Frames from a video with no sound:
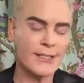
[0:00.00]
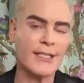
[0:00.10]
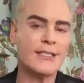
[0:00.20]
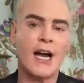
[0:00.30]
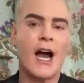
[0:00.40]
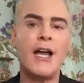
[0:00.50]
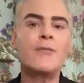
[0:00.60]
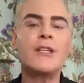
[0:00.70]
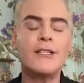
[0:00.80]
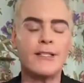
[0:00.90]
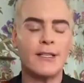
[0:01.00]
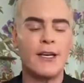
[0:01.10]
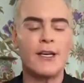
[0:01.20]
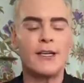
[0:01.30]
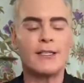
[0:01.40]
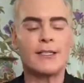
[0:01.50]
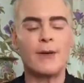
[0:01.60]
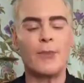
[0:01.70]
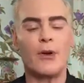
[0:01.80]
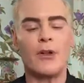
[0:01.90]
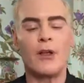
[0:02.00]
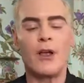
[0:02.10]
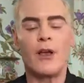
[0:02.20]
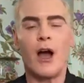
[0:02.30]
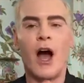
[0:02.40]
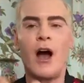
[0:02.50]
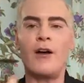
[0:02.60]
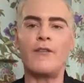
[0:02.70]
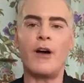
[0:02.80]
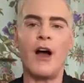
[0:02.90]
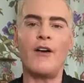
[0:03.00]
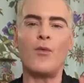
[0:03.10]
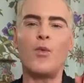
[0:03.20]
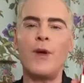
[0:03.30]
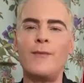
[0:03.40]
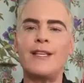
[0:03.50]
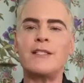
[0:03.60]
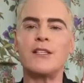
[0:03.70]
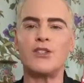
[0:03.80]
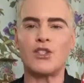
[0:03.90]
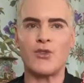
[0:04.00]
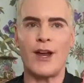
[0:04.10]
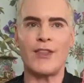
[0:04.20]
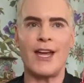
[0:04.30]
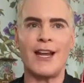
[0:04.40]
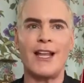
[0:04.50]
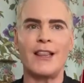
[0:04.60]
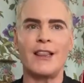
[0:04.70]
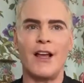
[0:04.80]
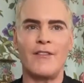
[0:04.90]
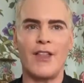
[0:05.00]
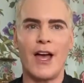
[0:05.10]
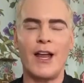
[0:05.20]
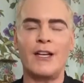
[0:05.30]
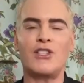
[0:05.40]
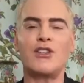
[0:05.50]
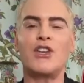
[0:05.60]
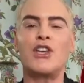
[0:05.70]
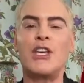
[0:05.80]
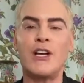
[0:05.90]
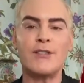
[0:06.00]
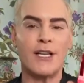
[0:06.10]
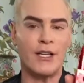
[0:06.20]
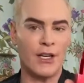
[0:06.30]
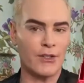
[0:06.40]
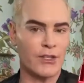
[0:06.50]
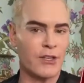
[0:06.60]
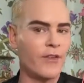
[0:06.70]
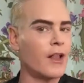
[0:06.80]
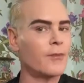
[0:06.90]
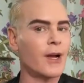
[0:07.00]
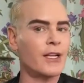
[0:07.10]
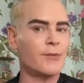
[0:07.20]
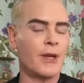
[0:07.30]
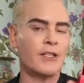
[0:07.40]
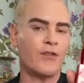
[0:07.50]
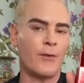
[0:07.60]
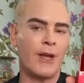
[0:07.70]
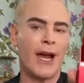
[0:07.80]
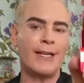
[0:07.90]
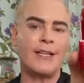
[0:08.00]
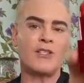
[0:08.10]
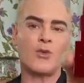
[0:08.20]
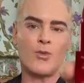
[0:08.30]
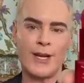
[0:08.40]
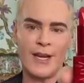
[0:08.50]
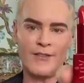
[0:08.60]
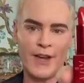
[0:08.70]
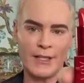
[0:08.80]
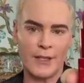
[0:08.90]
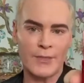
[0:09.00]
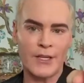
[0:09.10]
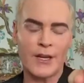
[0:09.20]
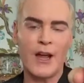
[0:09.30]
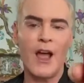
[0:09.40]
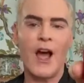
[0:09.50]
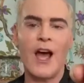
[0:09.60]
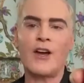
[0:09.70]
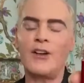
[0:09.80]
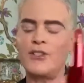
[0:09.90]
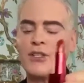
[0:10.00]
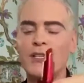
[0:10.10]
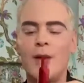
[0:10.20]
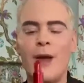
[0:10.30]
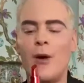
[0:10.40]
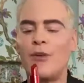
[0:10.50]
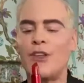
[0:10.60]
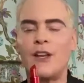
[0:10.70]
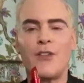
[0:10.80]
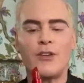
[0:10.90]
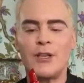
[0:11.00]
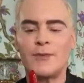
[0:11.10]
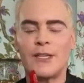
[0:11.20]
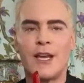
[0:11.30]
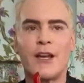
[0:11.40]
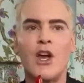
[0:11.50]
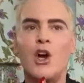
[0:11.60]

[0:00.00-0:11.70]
It's a timeless symbol of women's strength, and I love that. And it took years and years to develop, guys, because for me, I needed to reinvent lipstick. I couldn't just come out with another lipstick.